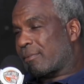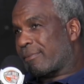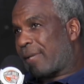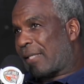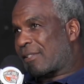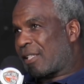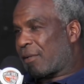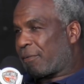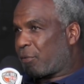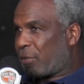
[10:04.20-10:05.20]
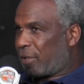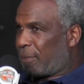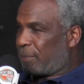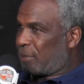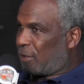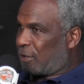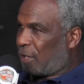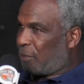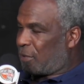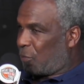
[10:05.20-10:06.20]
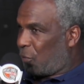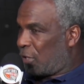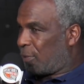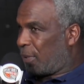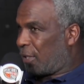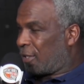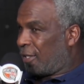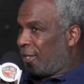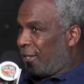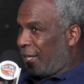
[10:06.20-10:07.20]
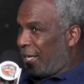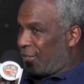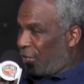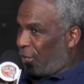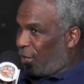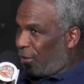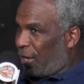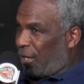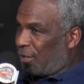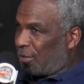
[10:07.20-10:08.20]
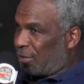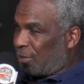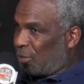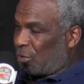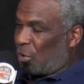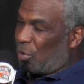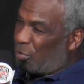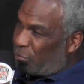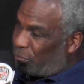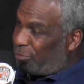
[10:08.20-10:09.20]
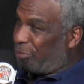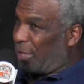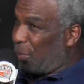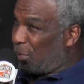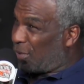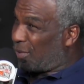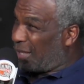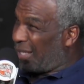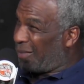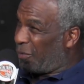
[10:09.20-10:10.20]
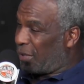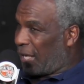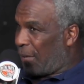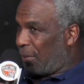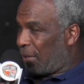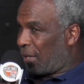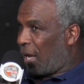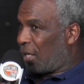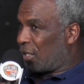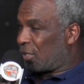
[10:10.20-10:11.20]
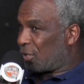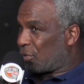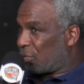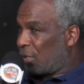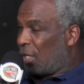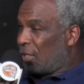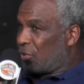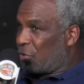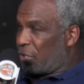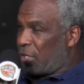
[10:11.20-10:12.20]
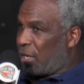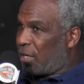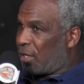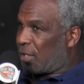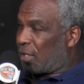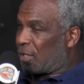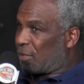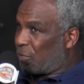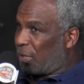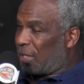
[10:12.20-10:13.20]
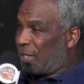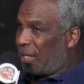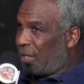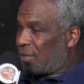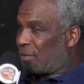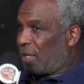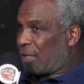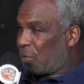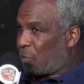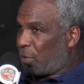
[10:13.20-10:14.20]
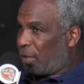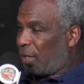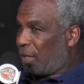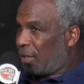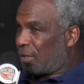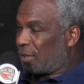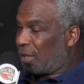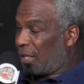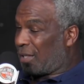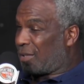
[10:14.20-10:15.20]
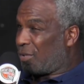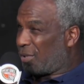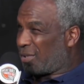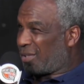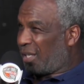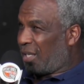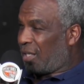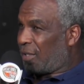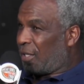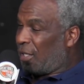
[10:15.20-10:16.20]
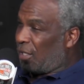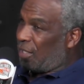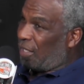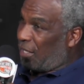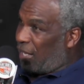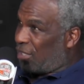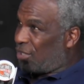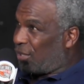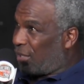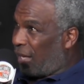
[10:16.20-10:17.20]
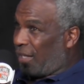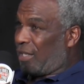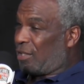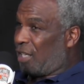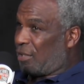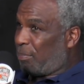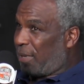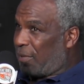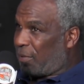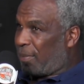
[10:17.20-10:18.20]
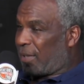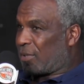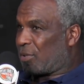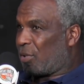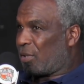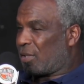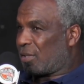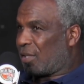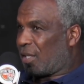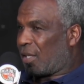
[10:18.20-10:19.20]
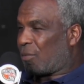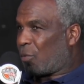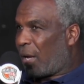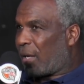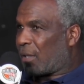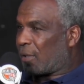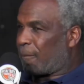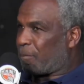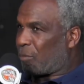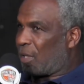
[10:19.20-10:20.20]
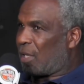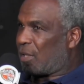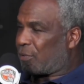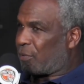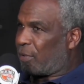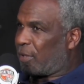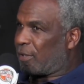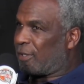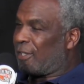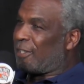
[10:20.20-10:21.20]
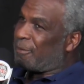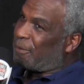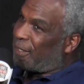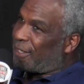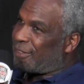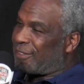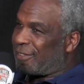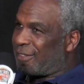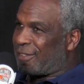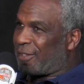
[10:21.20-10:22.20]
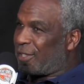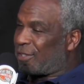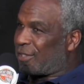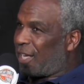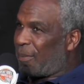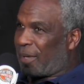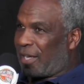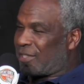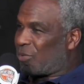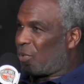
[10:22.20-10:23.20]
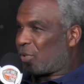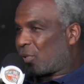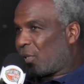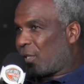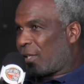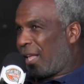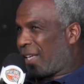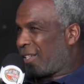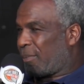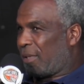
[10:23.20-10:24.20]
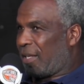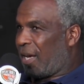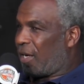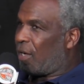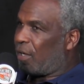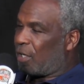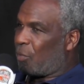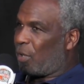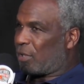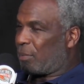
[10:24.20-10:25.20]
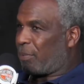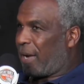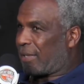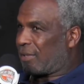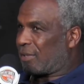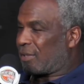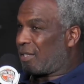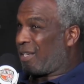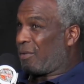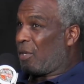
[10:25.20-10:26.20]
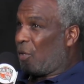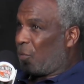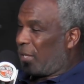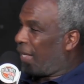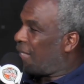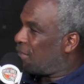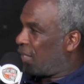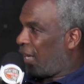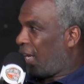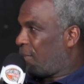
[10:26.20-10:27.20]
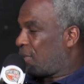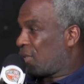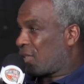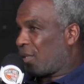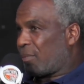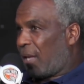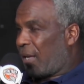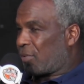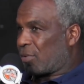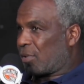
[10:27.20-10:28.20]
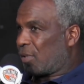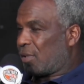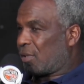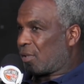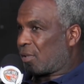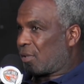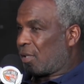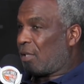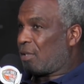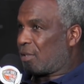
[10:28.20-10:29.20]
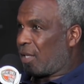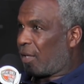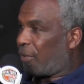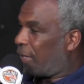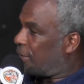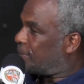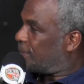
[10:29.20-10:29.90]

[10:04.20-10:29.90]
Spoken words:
I seen a few clips because I was in Richmond. He's in Carolina. So when he was came out of college his junior year and what he did as a rookie, and you can see, and then the next year I get the chance to play with Michael Jordan to see that, wow, it is for real. But, you know, he's the type of guy who just worked so hard that I couldn't believe how hard he worked in practice. And when he got to the game, it just come natural. He just did great.